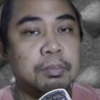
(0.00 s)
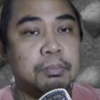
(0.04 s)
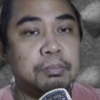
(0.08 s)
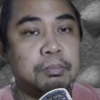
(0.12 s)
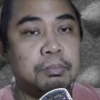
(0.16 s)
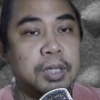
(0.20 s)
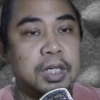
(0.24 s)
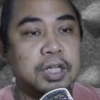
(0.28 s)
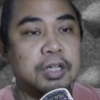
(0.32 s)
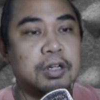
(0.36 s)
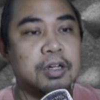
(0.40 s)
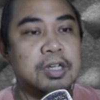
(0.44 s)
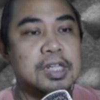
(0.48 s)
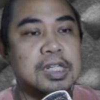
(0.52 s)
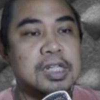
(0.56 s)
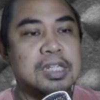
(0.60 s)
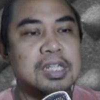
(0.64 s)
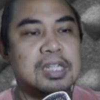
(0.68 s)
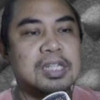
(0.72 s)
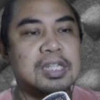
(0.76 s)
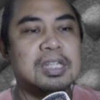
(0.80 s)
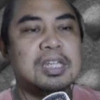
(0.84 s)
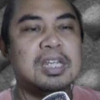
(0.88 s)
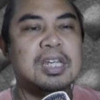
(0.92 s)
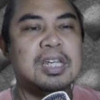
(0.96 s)

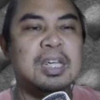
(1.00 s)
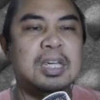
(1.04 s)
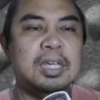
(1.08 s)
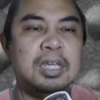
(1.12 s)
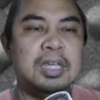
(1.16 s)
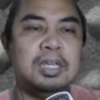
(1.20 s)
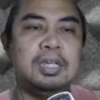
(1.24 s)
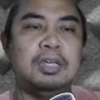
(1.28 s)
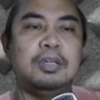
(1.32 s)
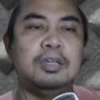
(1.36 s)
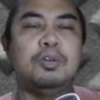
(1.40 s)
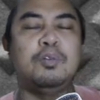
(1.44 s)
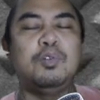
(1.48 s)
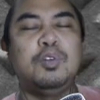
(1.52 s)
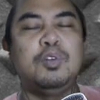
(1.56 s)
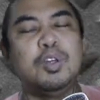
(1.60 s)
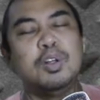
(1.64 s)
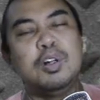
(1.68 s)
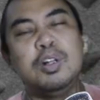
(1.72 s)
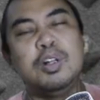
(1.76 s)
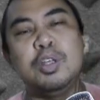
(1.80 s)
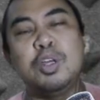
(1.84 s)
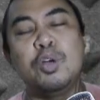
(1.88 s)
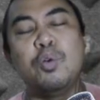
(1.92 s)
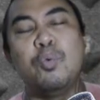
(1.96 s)
because he you
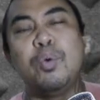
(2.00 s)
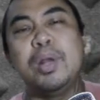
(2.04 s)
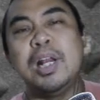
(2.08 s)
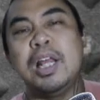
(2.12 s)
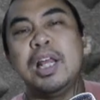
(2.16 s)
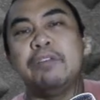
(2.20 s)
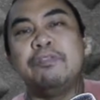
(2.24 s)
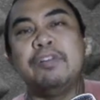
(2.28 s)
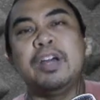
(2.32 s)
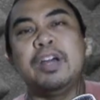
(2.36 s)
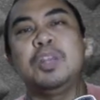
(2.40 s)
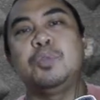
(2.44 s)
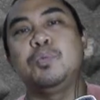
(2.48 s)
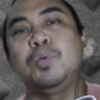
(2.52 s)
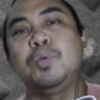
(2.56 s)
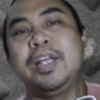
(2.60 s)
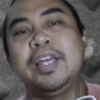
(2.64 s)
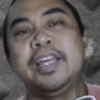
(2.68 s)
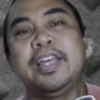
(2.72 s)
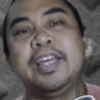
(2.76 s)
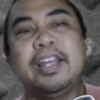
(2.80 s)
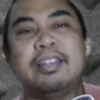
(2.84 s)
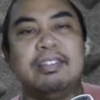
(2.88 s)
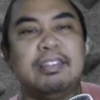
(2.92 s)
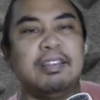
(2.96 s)
you will eventually
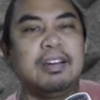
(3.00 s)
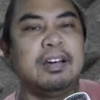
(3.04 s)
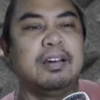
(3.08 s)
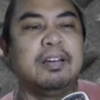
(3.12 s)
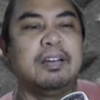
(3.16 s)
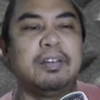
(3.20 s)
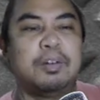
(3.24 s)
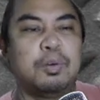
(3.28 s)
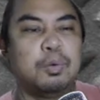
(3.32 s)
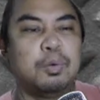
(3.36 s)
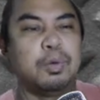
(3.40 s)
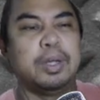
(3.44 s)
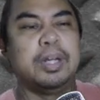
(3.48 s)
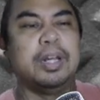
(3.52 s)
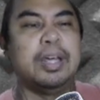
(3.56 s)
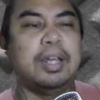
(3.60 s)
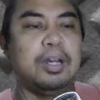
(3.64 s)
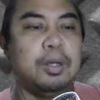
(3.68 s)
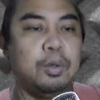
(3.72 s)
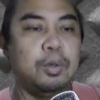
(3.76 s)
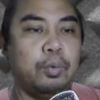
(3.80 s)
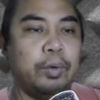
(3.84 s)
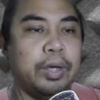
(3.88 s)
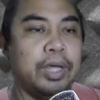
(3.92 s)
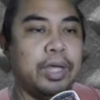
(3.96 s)
get the other one
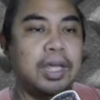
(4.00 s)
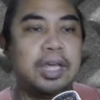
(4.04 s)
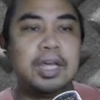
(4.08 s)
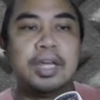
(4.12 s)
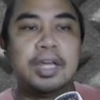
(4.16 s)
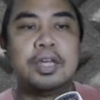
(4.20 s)
anyway,